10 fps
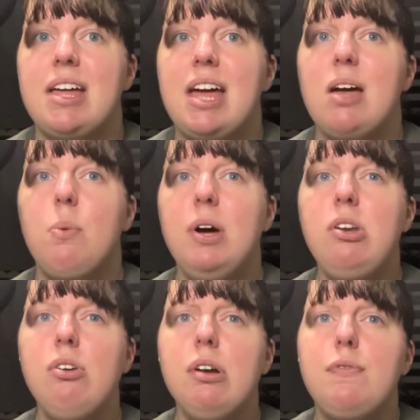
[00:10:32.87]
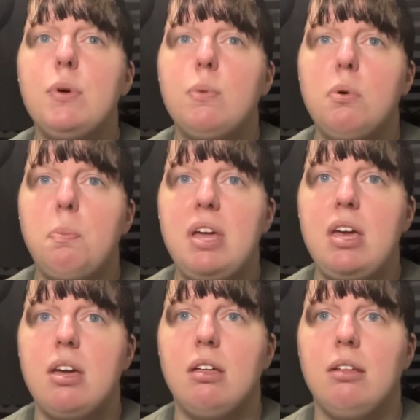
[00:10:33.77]
I wonder if it will
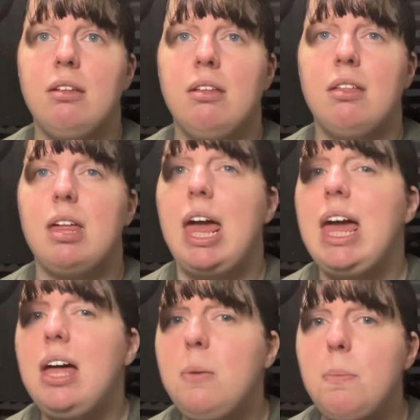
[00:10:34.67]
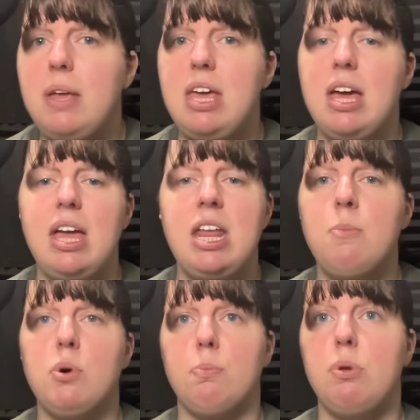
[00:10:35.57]
be, can be, any
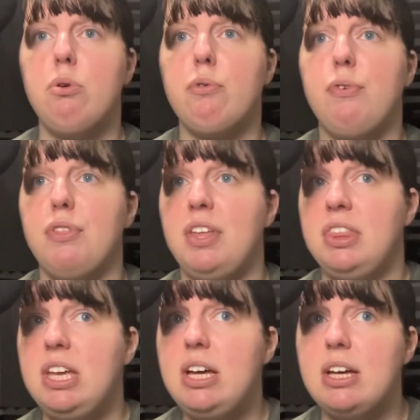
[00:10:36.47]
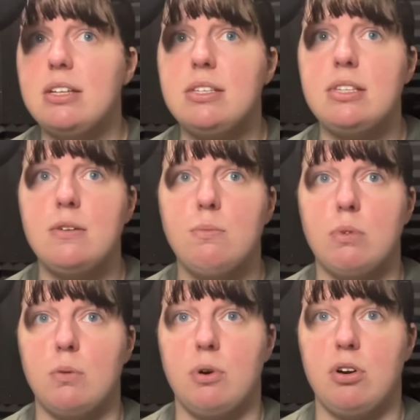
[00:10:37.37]
more beautiful than this,
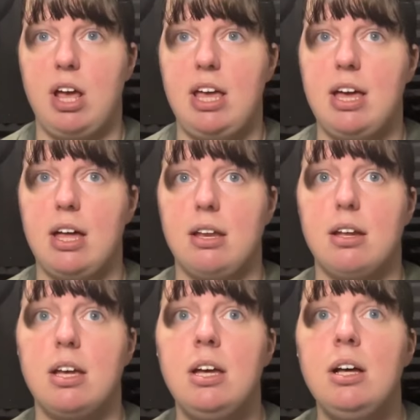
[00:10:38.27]
murmured Anne